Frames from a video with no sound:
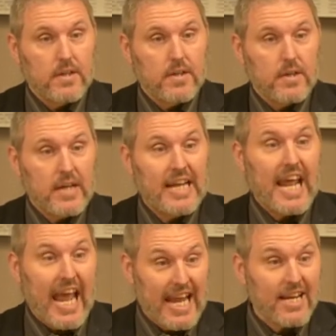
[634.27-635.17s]
In
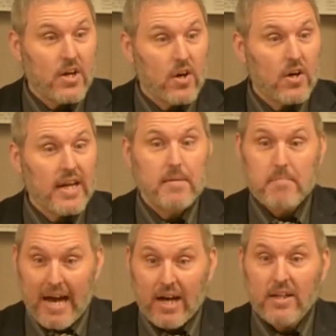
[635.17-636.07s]
anger, in
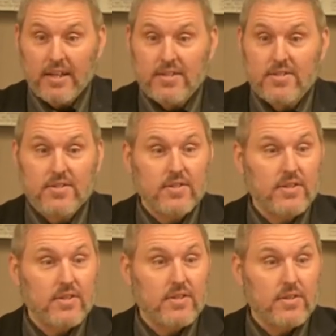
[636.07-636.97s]
malice,
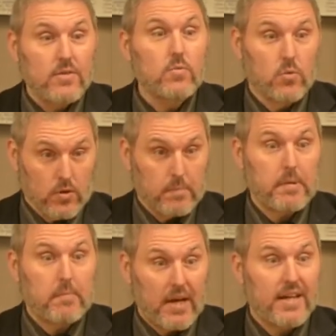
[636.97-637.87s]
we're to be
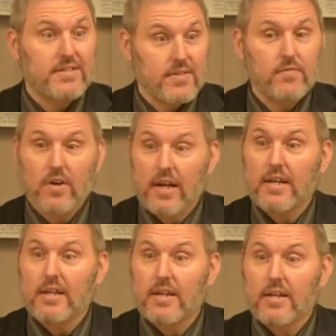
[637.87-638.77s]
passive, right?
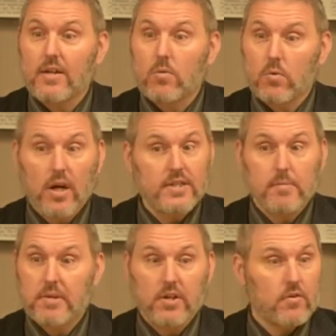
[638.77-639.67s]
We're not to be
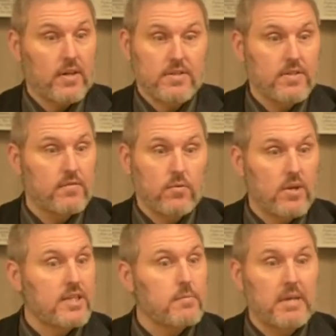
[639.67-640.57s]
aggressive. We're not
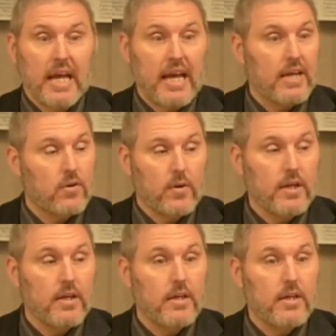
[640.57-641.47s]
to be angry.
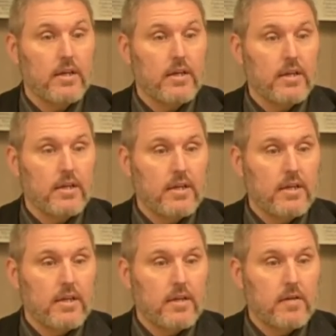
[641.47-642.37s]

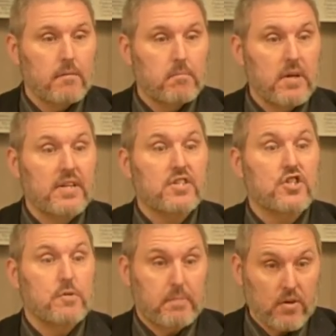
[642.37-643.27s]
But it's
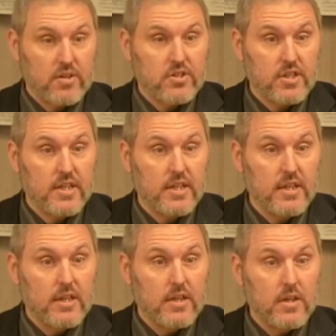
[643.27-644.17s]
spiritually,
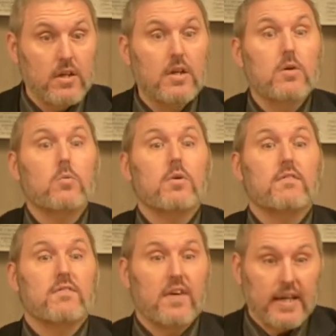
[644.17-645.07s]
we're to
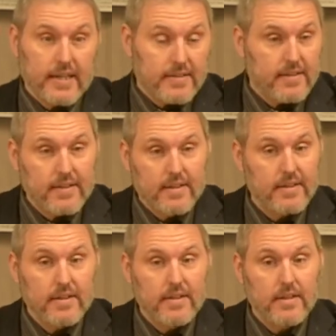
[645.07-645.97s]
fight.
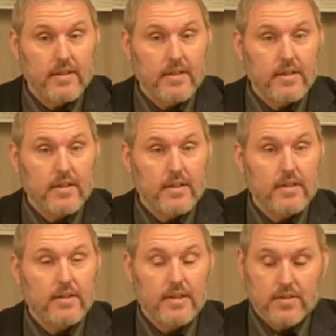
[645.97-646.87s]

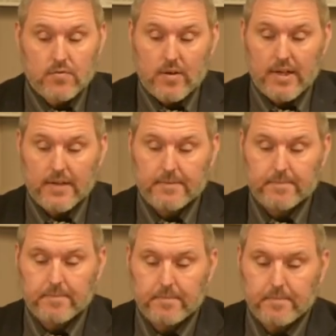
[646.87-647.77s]
That's right.
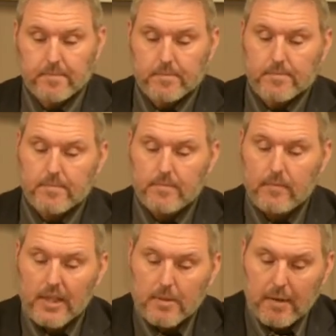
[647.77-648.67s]

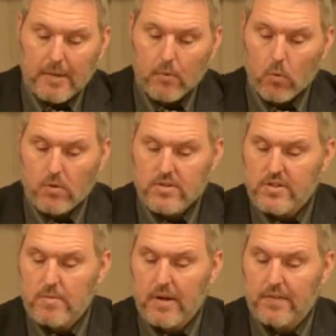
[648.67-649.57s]
The Bible warns us
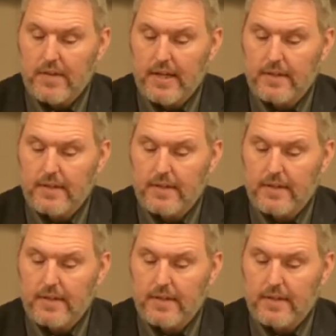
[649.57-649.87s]
about that.